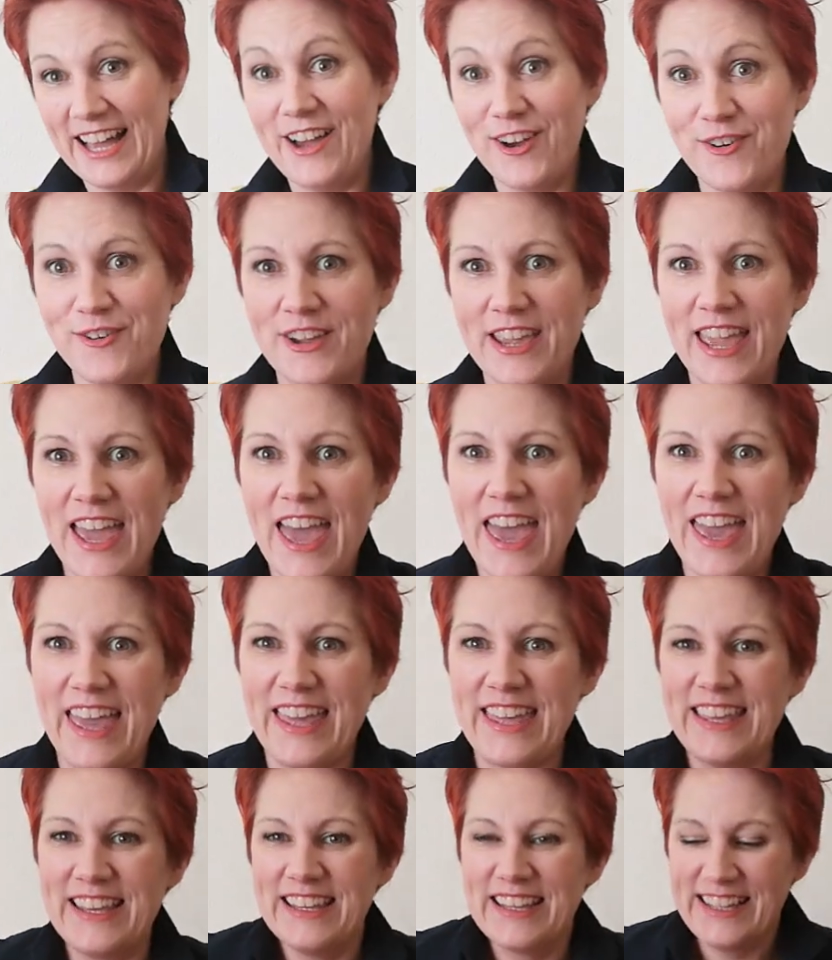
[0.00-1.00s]

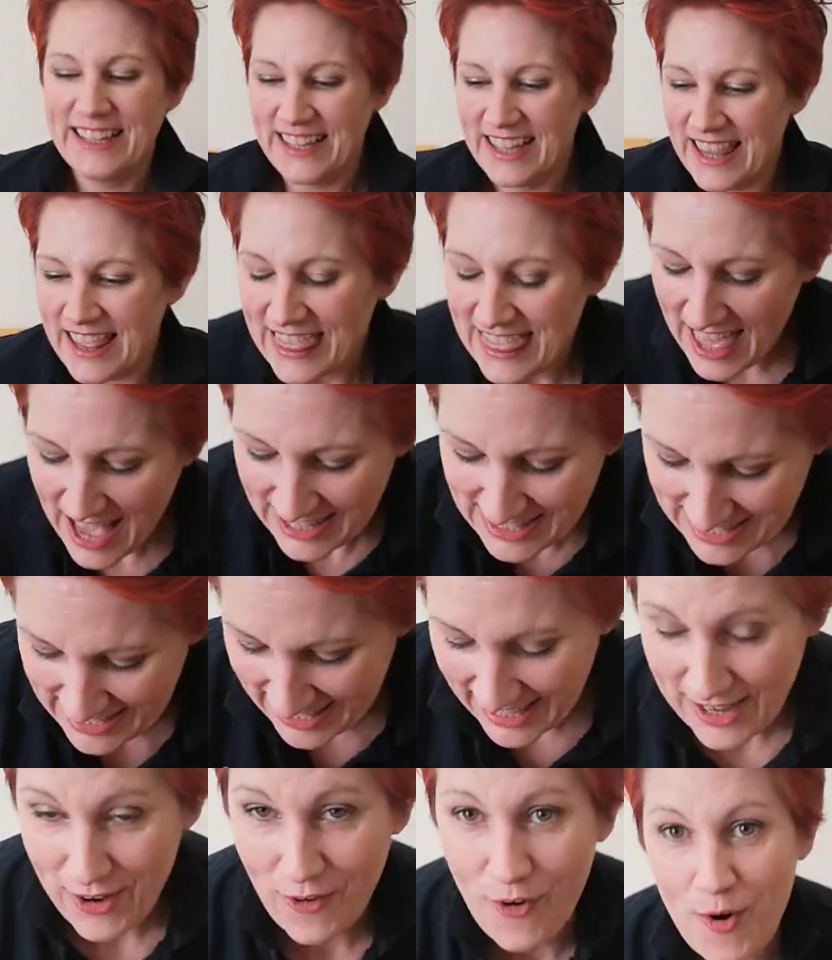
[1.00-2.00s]
Okay, let's
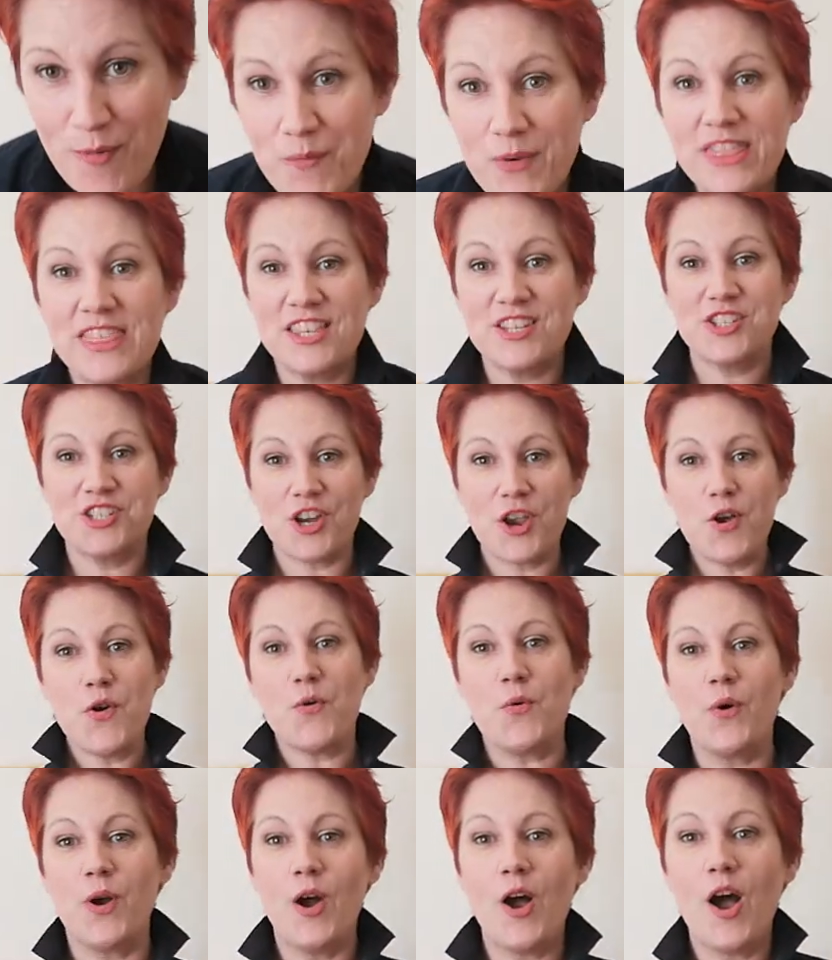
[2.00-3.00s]
get on with the
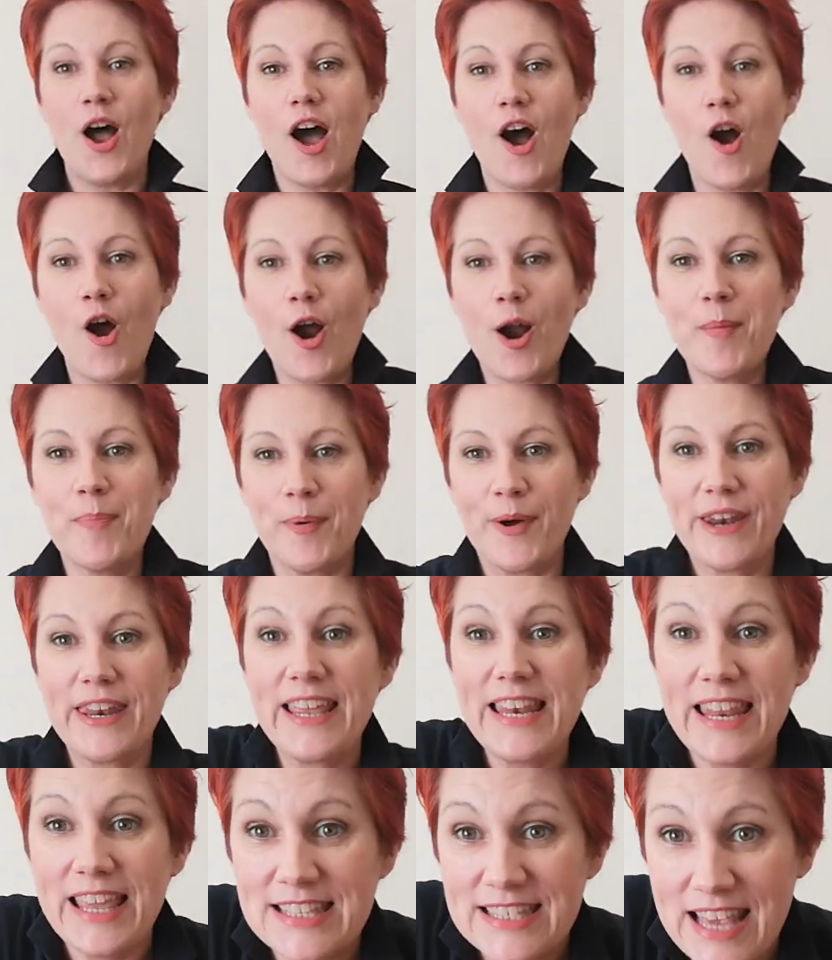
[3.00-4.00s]
show. Our
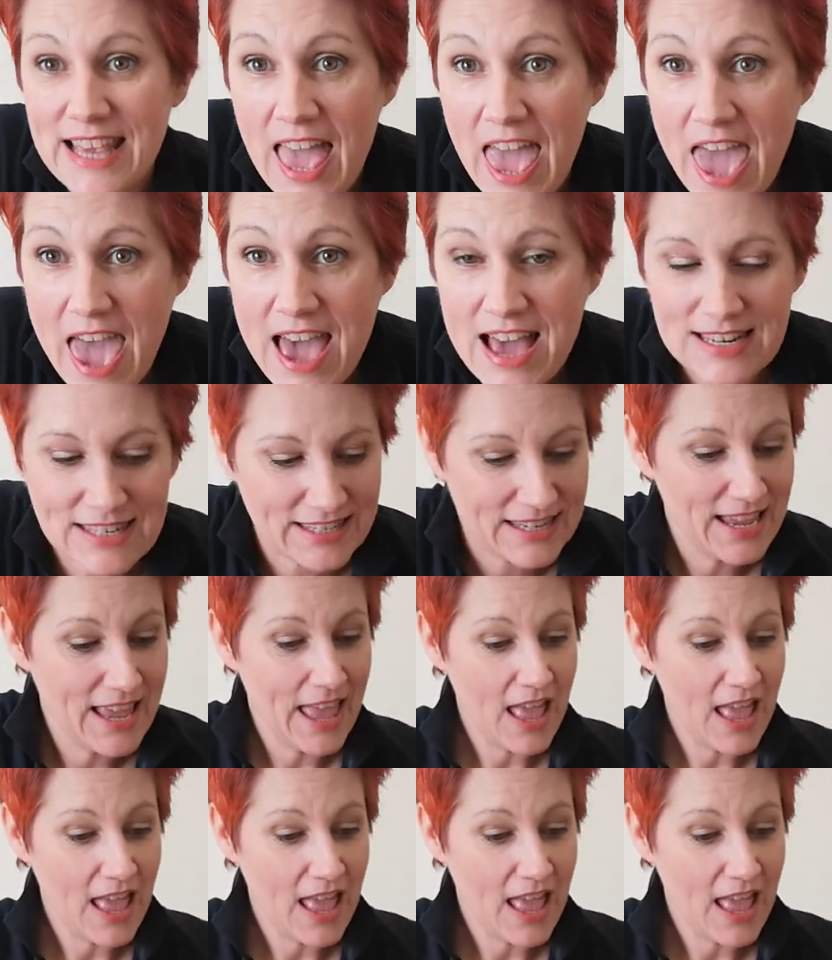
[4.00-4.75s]
bunny needs a head.